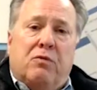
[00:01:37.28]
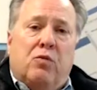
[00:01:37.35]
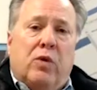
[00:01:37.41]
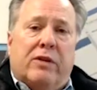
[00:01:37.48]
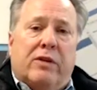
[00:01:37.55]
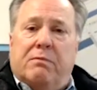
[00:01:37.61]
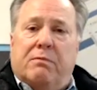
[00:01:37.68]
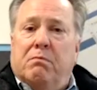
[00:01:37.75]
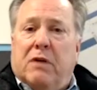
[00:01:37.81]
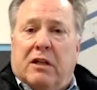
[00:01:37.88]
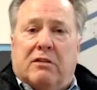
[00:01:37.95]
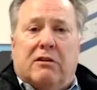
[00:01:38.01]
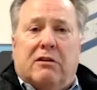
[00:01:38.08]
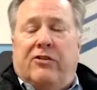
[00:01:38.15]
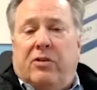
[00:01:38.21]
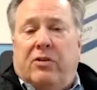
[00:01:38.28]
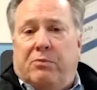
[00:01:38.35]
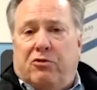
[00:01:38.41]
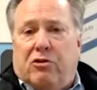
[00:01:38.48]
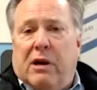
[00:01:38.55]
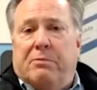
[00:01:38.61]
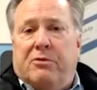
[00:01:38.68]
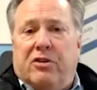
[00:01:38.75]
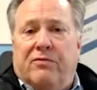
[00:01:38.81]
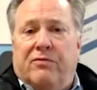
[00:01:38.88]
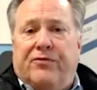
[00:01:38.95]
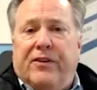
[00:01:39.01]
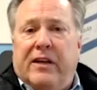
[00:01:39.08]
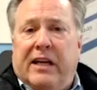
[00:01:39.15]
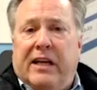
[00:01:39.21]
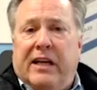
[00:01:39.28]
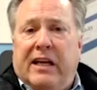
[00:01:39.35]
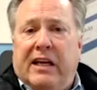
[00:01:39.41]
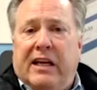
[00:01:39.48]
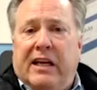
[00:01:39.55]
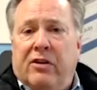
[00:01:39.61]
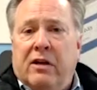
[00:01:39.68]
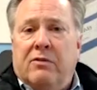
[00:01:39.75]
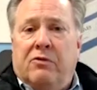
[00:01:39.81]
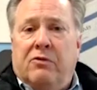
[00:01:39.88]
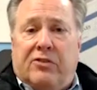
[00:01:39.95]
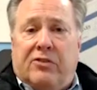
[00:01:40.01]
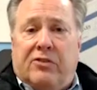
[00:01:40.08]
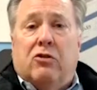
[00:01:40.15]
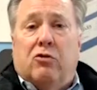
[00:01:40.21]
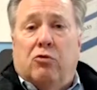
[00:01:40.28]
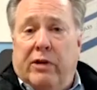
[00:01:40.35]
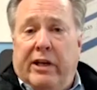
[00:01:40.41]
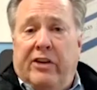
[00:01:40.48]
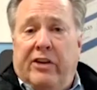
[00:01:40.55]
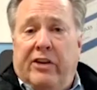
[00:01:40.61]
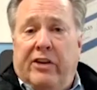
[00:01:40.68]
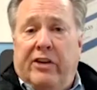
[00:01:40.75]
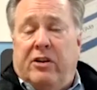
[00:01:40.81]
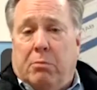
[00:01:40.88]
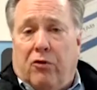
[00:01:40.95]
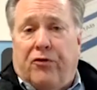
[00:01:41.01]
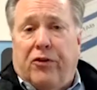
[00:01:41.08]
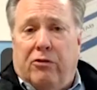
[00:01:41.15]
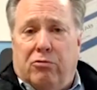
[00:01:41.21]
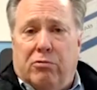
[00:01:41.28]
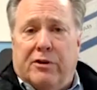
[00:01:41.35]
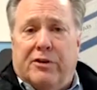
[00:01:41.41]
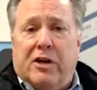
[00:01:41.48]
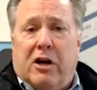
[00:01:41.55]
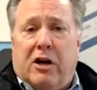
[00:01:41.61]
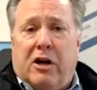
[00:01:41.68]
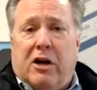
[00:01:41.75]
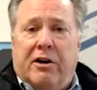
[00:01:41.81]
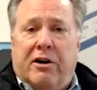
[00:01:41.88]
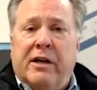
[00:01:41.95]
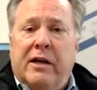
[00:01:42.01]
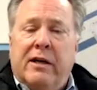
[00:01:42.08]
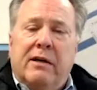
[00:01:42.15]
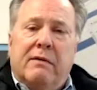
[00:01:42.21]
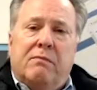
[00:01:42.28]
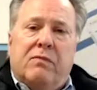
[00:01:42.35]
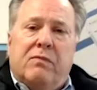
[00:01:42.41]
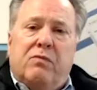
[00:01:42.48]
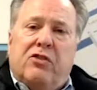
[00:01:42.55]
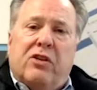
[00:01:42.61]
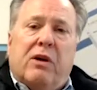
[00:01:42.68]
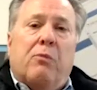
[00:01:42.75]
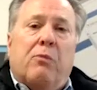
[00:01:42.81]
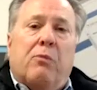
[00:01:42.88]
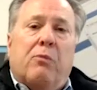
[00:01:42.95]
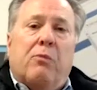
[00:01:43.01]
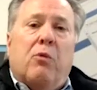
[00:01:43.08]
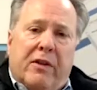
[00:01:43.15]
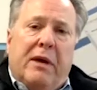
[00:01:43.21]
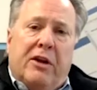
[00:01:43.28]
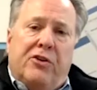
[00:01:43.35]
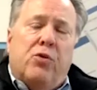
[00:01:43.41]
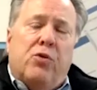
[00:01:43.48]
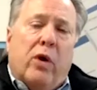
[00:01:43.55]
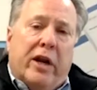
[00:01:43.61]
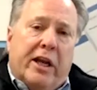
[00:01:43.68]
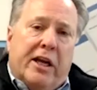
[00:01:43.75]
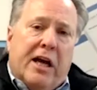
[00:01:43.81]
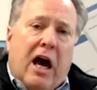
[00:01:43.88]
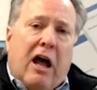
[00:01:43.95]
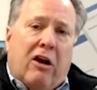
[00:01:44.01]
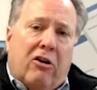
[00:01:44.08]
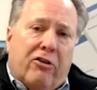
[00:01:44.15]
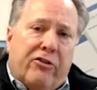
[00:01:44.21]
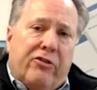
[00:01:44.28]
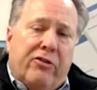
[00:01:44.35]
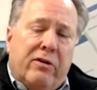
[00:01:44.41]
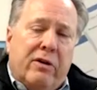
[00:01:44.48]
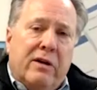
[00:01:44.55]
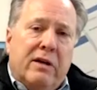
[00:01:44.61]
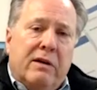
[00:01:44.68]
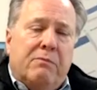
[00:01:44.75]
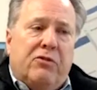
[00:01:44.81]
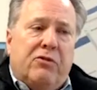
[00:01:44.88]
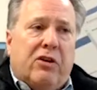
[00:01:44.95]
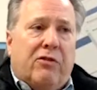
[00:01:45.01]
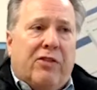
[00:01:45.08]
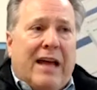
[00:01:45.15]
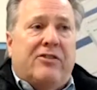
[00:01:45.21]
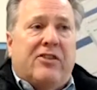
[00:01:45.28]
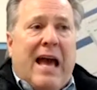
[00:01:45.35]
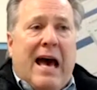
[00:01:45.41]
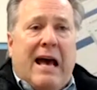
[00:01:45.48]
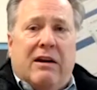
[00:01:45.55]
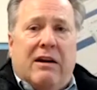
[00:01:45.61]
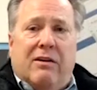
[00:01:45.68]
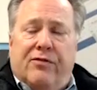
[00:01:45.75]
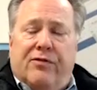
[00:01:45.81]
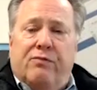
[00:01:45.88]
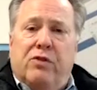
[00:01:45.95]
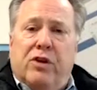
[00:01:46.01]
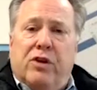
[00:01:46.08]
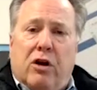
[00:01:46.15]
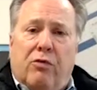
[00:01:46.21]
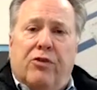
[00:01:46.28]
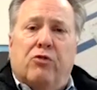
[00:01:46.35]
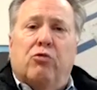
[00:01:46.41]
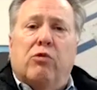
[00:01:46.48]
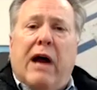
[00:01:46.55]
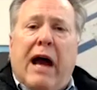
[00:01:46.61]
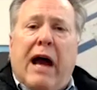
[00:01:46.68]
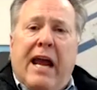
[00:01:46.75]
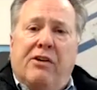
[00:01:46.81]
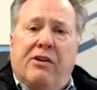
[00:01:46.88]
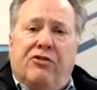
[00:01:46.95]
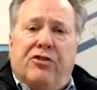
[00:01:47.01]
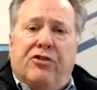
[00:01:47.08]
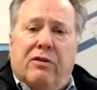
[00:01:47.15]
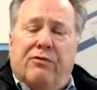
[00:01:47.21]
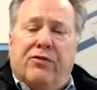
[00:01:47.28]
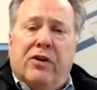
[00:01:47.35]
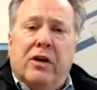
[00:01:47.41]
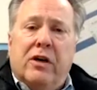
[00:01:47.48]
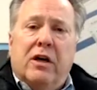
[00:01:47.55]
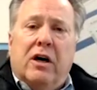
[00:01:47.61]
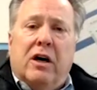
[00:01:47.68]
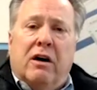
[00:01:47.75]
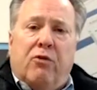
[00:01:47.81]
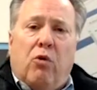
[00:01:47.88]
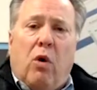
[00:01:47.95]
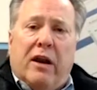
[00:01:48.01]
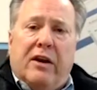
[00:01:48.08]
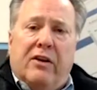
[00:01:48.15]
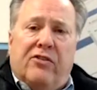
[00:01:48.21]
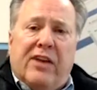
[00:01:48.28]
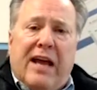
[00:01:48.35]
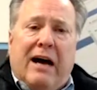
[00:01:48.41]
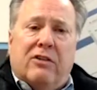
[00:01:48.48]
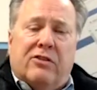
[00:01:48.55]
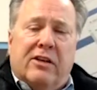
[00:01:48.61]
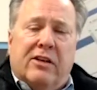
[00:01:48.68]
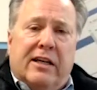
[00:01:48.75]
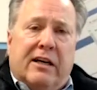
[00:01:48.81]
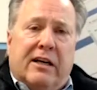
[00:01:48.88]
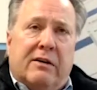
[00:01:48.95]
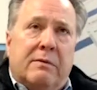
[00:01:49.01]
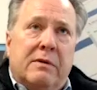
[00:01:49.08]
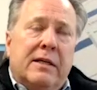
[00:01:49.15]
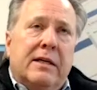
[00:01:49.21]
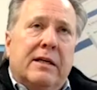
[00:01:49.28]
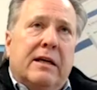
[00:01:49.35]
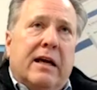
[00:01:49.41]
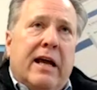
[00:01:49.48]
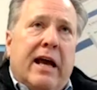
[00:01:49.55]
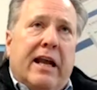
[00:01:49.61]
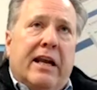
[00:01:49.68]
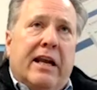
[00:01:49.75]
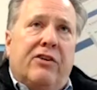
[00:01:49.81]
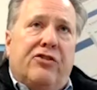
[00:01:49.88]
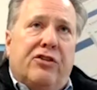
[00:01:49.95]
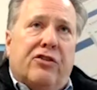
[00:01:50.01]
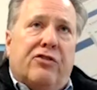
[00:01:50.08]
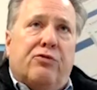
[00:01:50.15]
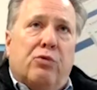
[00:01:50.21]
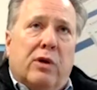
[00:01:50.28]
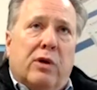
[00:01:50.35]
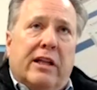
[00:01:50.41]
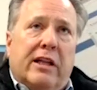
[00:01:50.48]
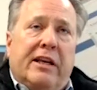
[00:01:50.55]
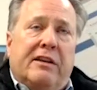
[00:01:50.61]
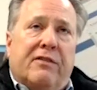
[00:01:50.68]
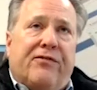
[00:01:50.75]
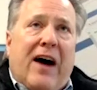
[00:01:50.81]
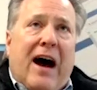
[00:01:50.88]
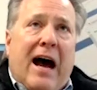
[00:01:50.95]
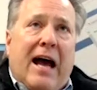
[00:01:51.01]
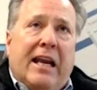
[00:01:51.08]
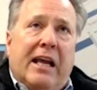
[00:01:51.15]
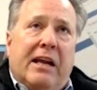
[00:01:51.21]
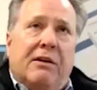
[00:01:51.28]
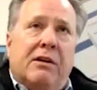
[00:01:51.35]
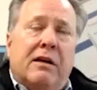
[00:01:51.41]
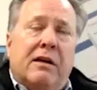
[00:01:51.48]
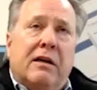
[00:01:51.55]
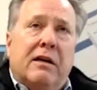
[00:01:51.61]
with monthly subscription fees, still reasonable for the return, somewhere in the mid $20. So that's kind of, the range of what is out there. And it's just really defining